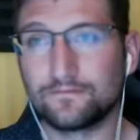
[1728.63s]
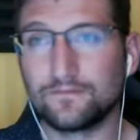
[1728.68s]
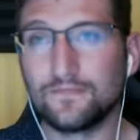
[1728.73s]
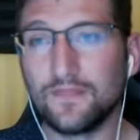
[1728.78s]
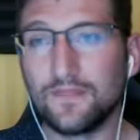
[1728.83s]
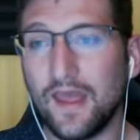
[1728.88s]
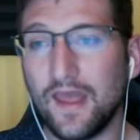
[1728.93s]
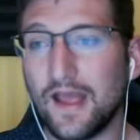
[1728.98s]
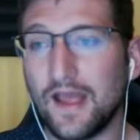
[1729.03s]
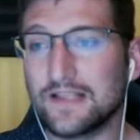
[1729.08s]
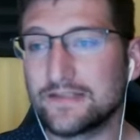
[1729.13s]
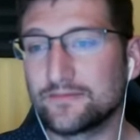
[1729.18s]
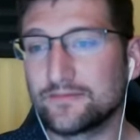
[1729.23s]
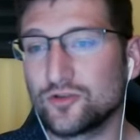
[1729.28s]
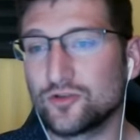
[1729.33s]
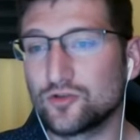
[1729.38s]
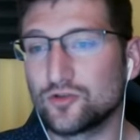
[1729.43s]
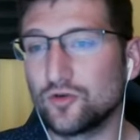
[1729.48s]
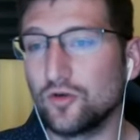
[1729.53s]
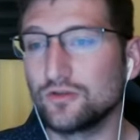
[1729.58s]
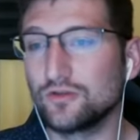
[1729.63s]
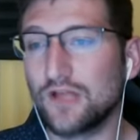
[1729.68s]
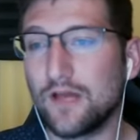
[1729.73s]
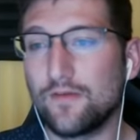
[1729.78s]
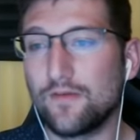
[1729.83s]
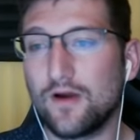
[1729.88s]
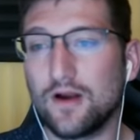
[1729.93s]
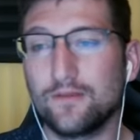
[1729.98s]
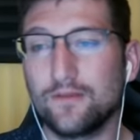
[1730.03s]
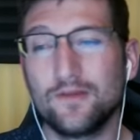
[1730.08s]
had some control time
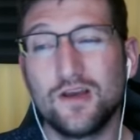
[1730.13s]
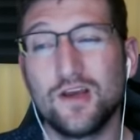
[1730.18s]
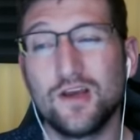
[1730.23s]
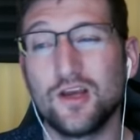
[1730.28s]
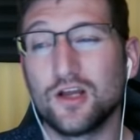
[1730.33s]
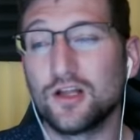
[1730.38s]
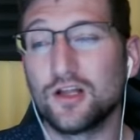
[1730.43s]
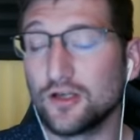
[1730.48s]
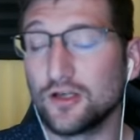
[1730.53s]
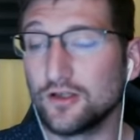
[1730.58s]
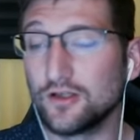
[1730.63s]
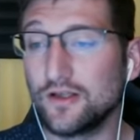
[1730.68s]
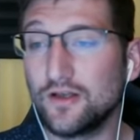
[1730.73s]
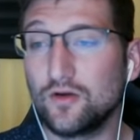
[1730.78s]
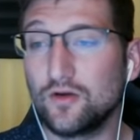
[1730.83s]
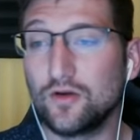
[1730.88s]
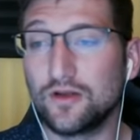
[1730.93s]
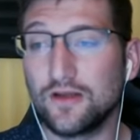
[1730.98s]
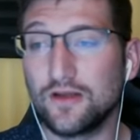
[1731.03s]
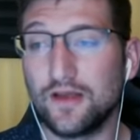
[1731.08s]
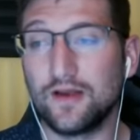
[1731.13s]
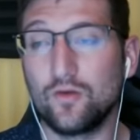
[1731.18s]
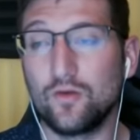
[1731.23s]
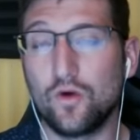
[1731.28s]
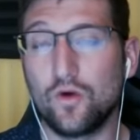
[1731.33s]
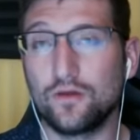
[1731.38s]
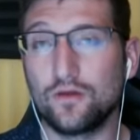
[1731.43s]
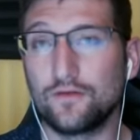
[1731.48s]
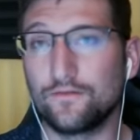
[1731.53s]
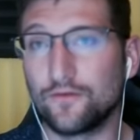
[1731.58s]
on him. Clearly, Cannetti
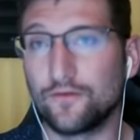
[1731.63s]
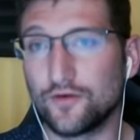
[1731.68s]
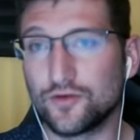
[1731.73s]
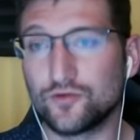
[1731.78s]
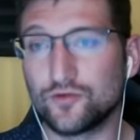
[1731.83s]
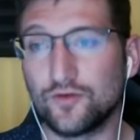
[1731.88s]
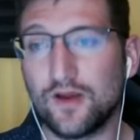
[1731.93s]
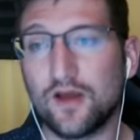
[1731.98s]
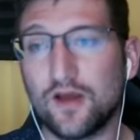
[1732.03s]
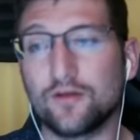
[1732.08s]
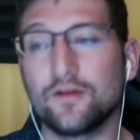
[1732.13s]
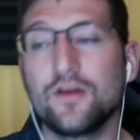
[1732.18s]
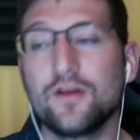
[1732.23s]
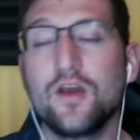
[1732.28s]
won the first round.